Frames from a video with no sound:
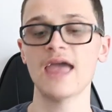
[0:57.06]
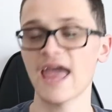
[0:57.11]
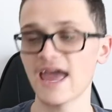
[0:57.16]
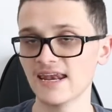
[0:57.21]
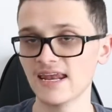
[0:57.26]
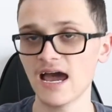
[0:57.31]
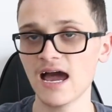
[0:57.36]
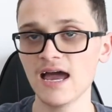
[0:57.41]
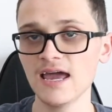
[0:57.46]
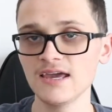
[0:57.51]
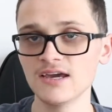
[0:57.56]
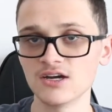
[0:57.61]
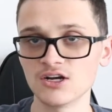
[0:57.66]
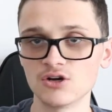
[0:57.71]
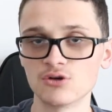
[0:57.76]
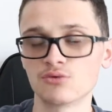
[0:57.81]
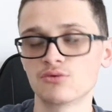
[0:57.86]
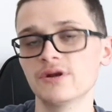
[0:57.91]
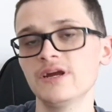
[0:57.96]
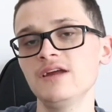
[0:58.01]
And I
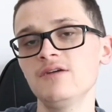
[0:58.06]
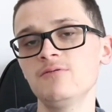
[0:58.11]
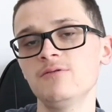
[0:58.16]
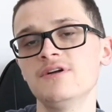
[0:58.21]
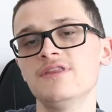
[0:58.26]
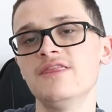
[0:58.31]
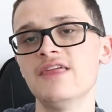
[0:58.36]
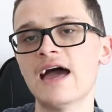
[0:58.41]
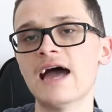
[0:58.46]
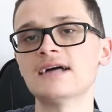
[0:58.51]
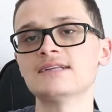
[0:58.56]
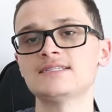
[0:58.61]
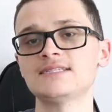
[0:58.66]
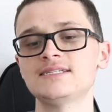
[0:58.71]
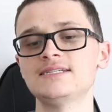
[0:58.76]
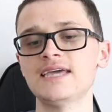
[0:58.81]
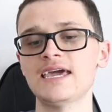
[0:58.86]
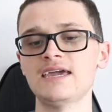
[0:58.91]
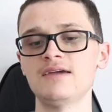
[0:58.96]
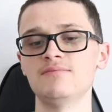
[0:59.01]
agree with that
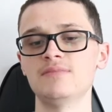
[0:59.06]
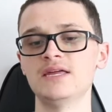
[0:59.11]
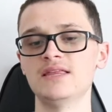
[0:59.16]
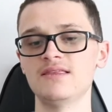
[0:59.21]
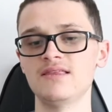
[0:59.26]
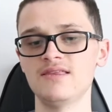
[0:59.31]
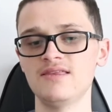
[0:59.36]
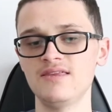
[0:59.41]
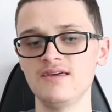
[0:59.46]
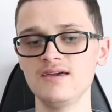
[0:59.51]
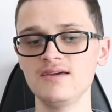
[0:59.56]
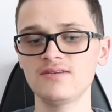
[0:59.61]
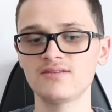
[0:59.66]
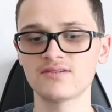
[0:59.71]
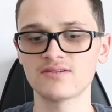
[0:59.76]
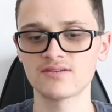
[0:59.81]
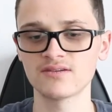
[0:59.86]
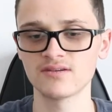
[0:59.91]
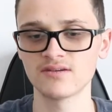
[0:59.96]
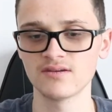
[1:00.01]
statement.
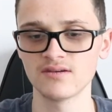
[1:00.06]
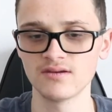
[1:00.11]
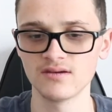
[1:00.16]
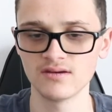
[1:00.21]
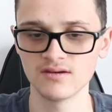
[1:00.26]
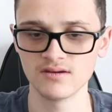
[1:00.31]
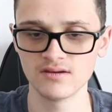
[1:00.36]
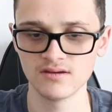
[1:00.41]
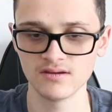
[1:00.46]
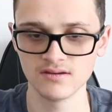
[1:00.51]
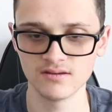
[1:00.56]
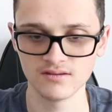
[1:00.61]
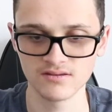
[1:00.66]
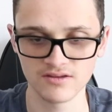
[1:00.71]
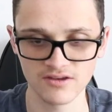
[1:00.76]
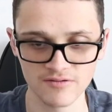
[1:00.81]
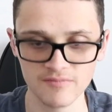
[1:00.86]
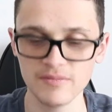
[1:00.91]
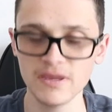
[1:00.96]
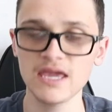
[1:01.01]
This,
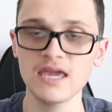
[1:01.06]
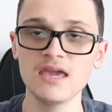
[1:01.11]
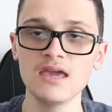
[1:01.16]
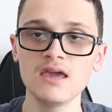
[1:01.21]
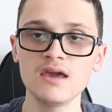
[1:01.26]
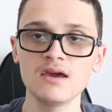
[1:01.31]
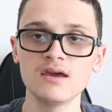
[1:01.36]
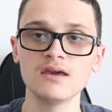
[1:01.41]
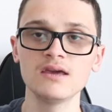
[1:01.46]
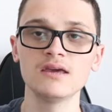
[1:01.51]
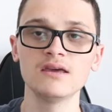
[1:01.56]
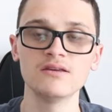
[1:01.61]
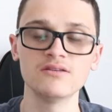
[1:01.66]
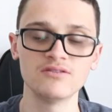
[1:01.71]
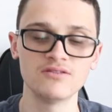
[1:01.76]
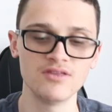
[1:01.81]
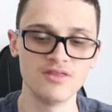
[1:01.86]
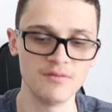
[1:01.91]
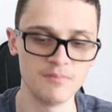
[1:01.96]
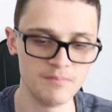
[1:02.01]
to me,
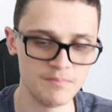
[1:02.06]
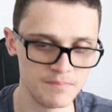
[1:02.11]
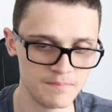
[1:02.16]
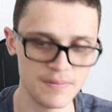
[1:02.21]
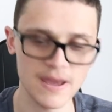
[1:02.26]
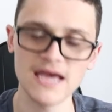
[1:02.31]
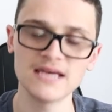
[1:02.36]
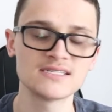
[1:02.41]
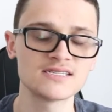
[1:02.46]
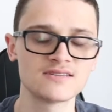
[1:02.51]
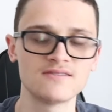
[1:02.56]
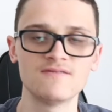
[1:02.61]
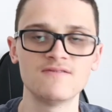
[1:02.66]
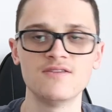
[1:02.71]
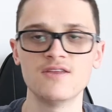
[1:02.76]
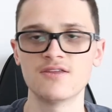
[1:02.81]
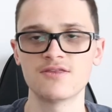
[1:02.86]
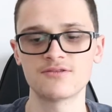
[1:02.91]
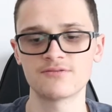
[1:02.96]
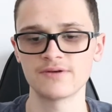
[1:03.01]
is the best of
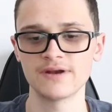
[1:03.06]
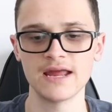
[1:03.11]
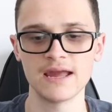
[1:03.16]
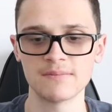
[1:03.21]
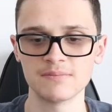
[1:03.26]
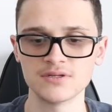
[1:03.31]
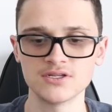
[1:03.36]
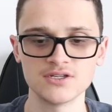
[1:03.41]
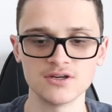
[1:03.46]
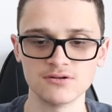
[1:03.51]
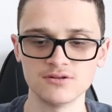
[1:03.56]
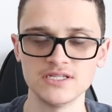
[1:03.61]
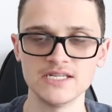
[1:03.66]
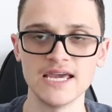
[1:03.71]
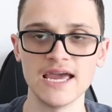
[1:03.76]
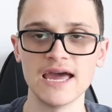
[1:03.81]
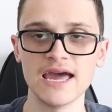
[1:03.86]
the three episodes